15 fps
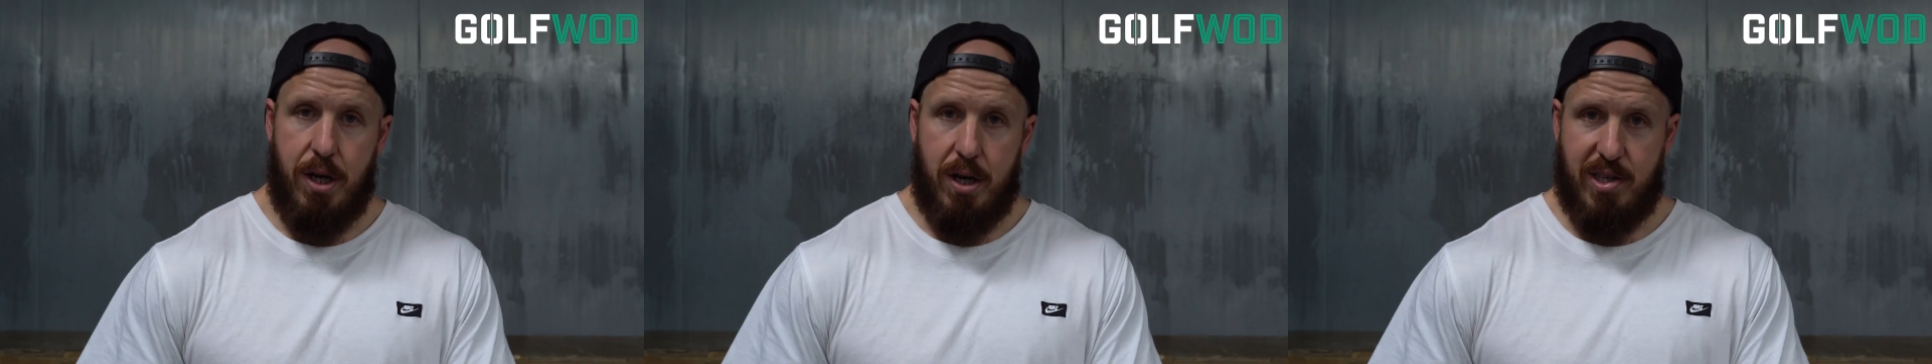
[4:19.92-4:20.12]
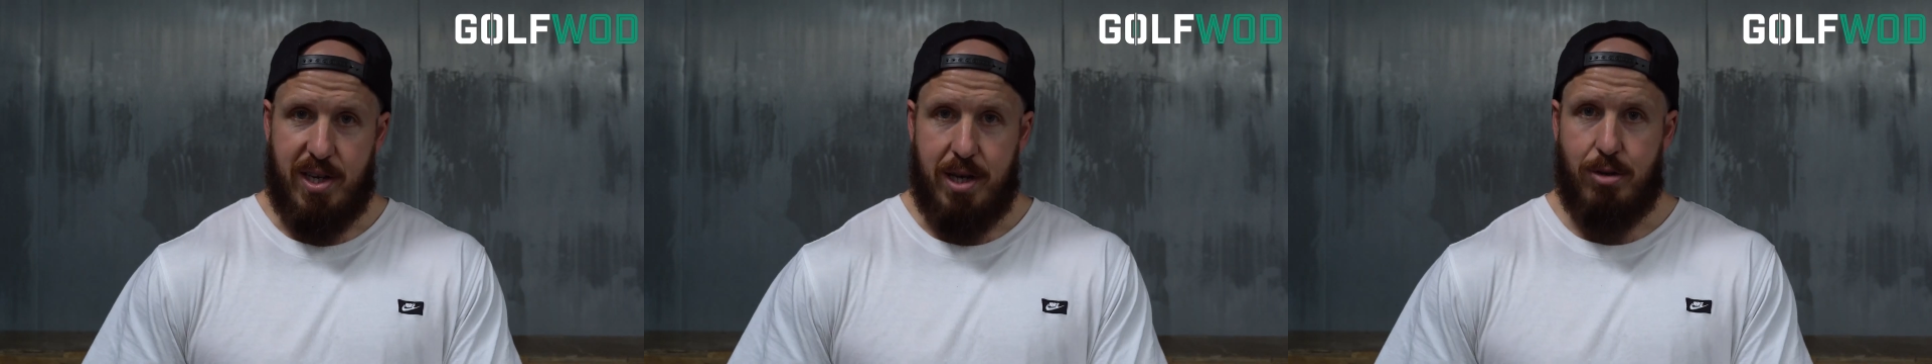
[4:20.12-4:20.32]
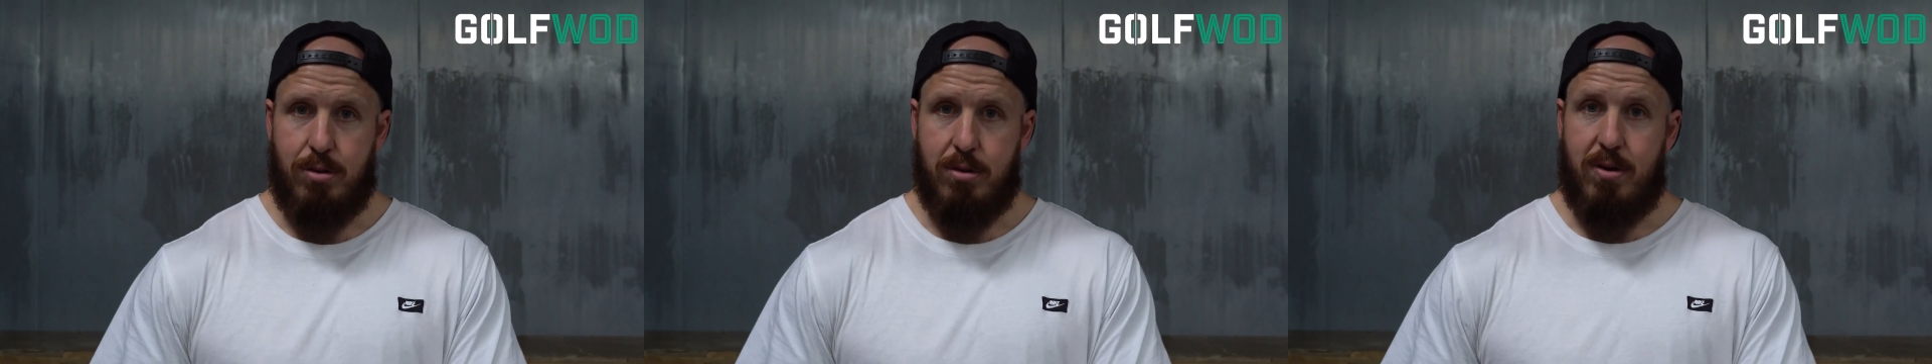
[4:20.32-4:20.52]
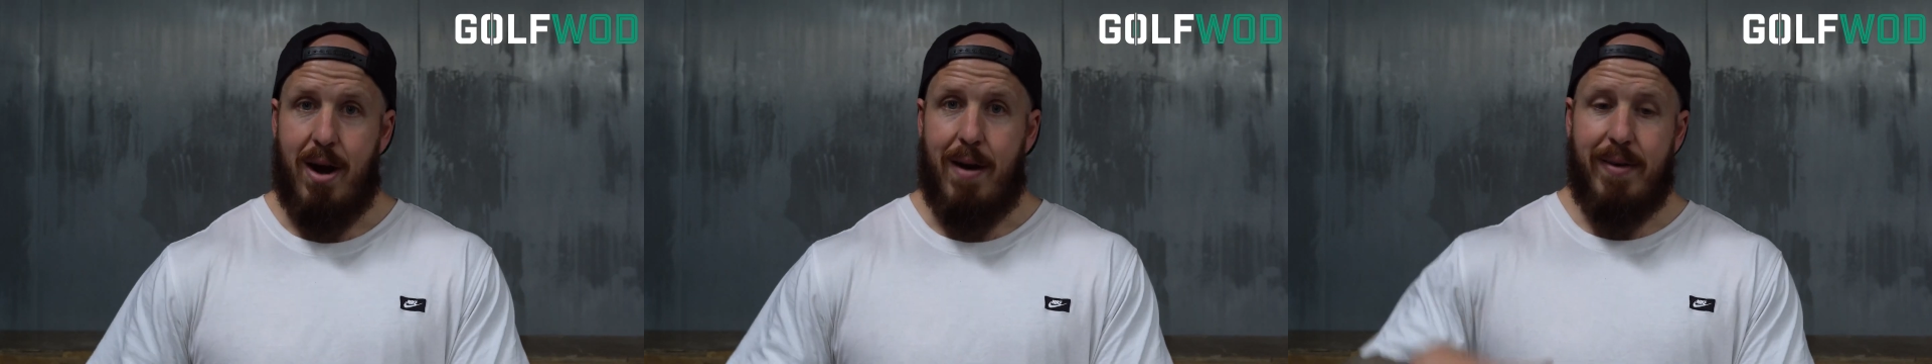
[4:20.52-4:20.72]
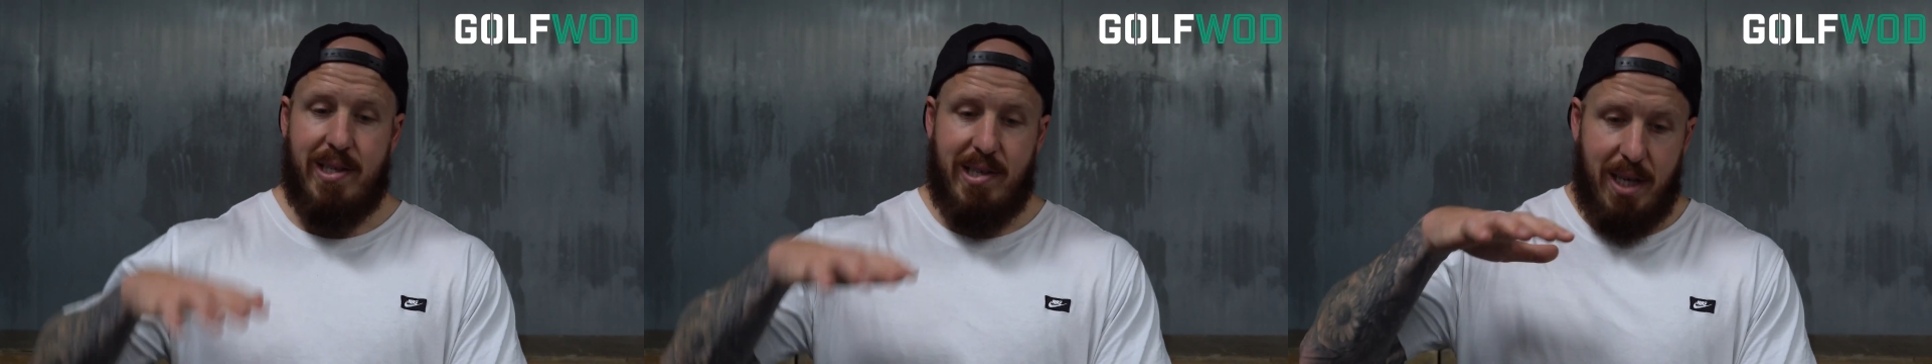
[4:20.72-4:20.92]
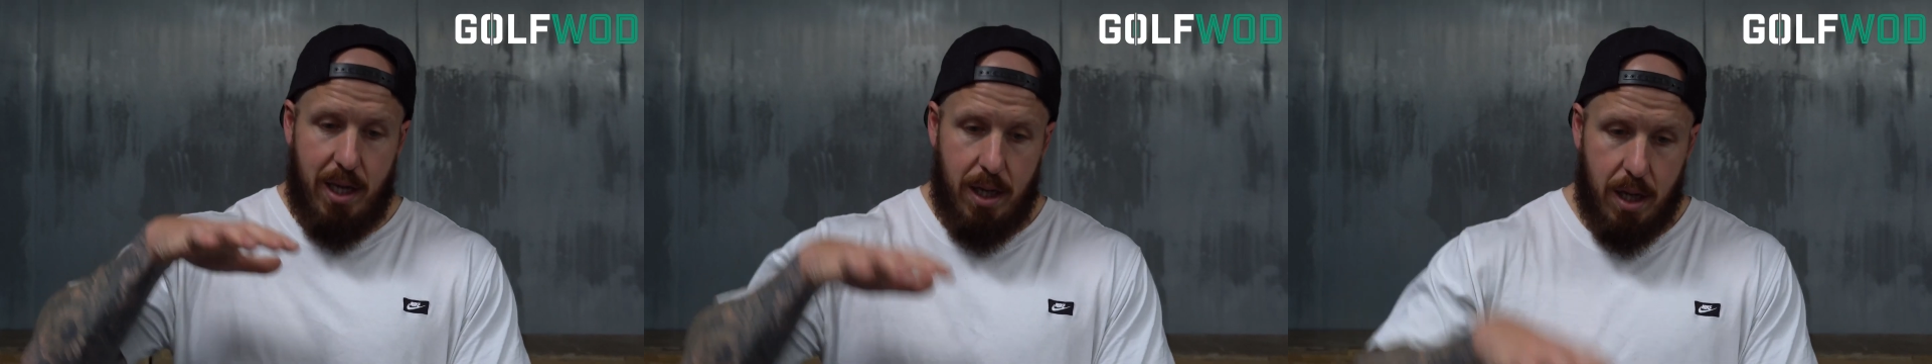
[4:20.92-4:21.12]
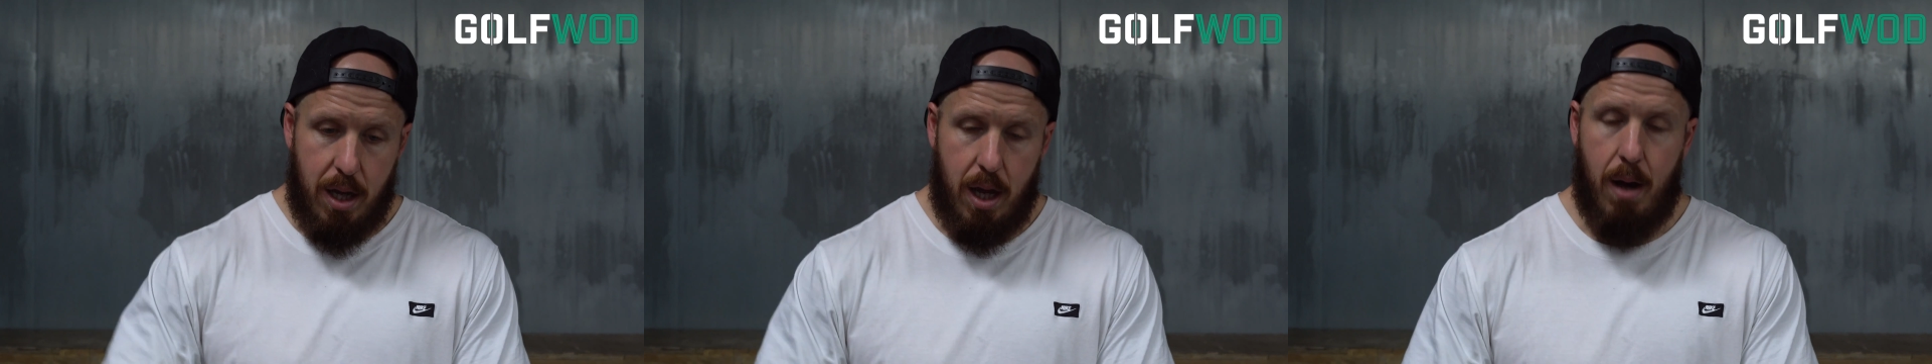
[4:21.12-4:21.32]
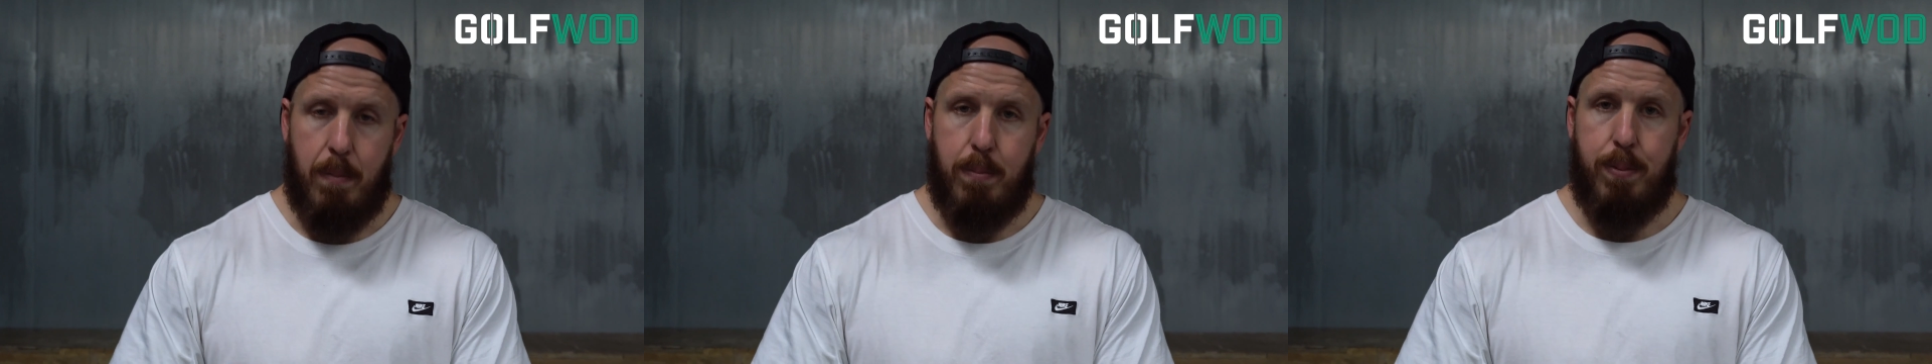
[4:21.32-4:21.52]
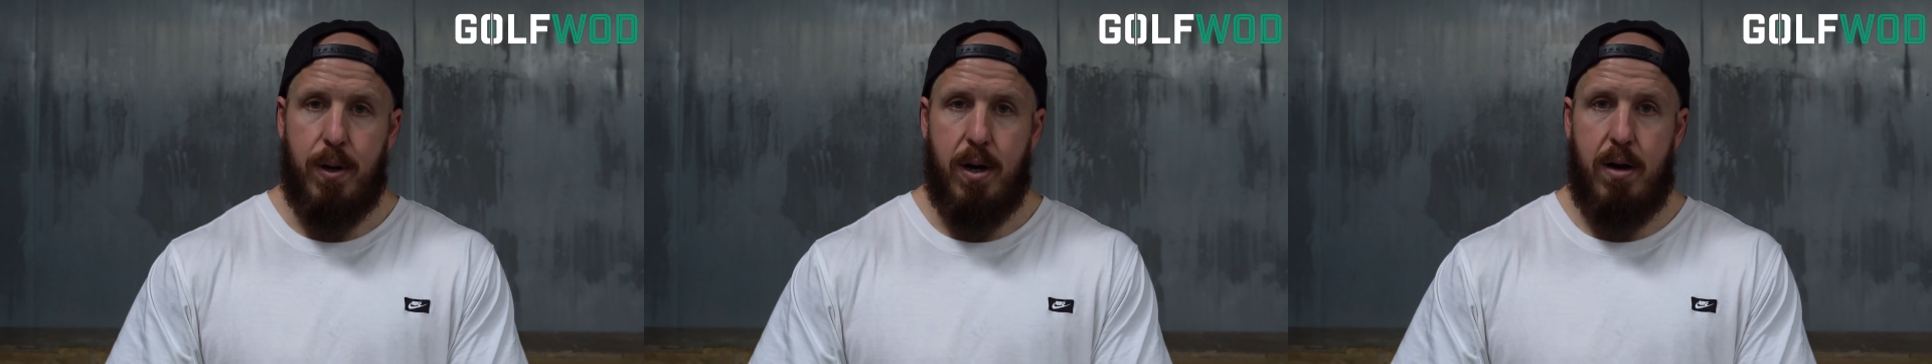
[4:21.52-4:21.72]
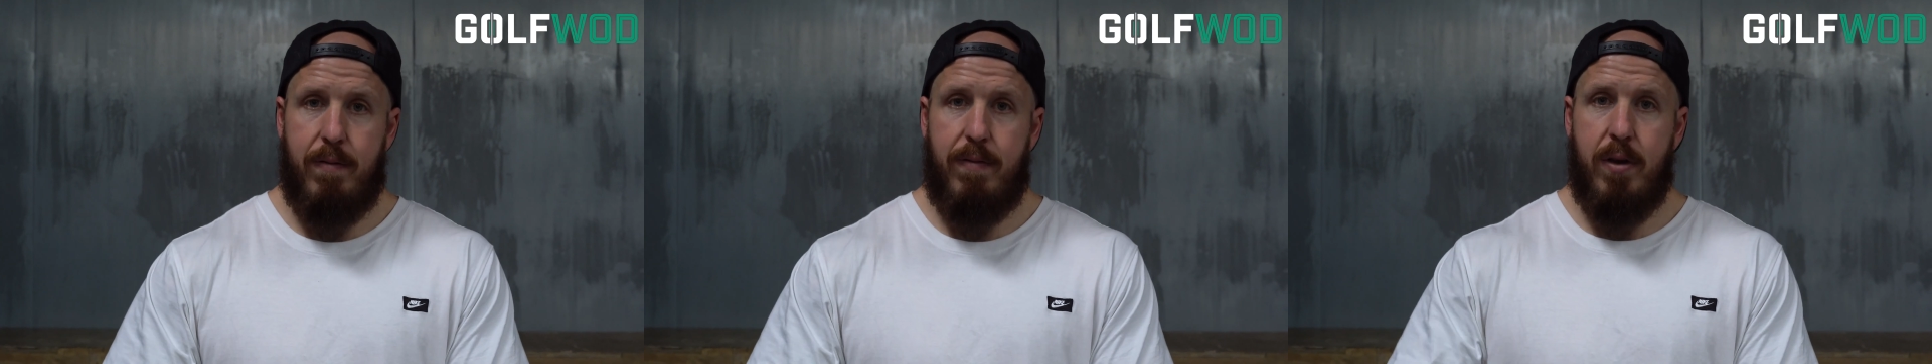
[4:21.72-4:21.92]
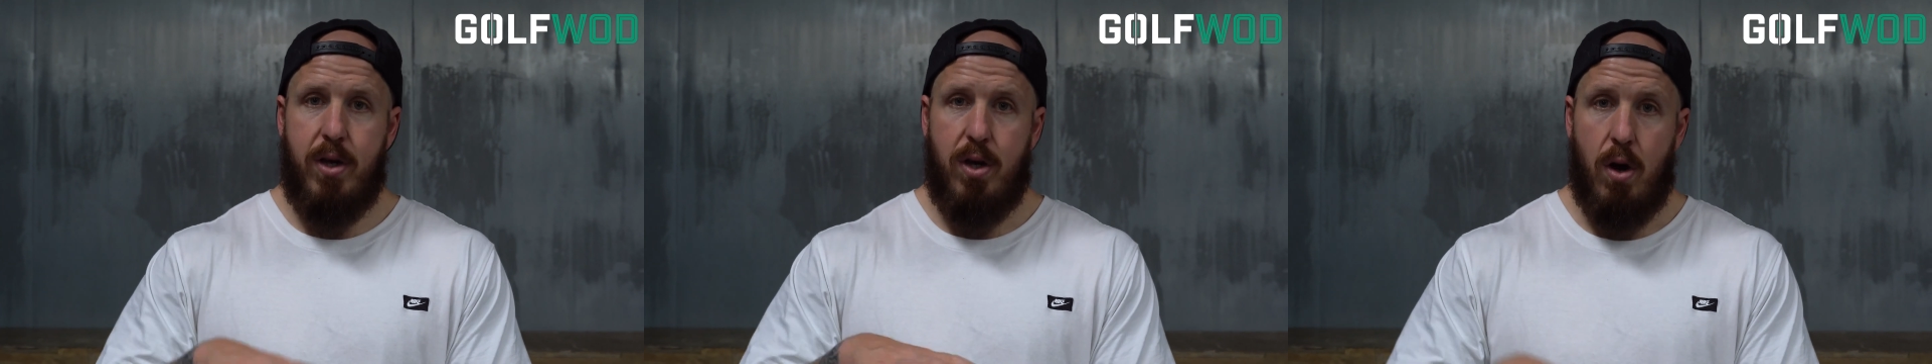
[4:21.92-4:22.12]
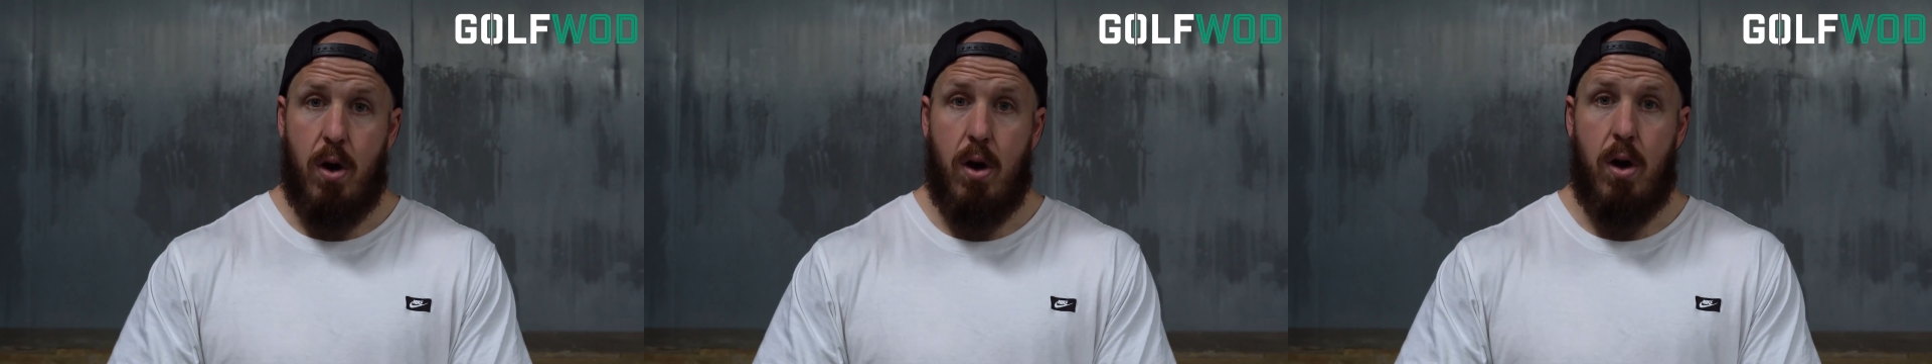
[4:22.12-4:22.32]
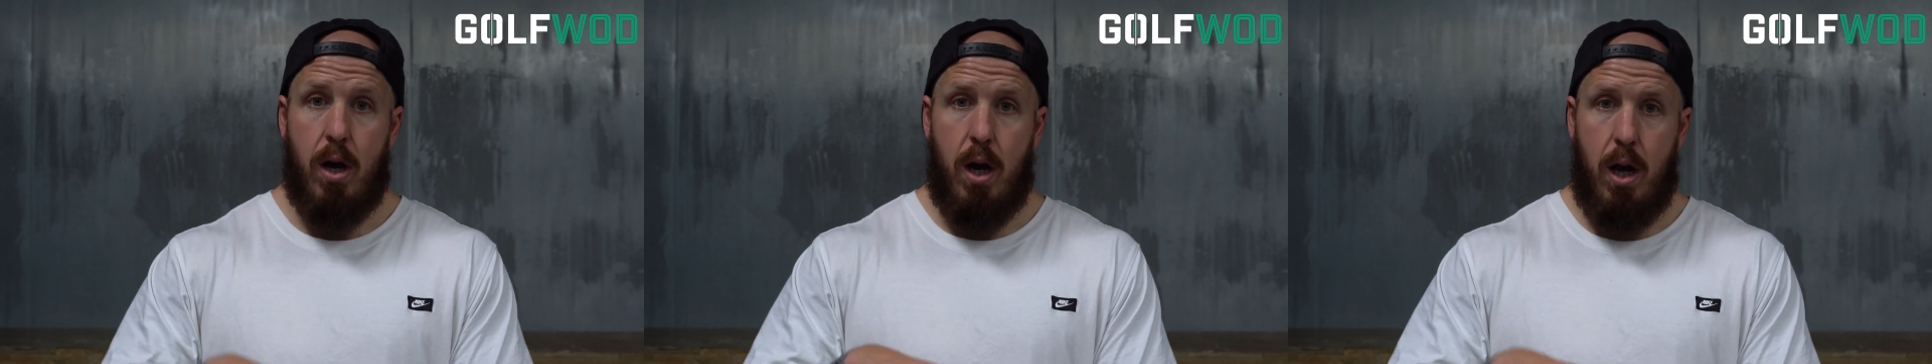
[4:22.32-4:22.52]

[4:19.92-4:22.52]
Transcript: your center of gravity above your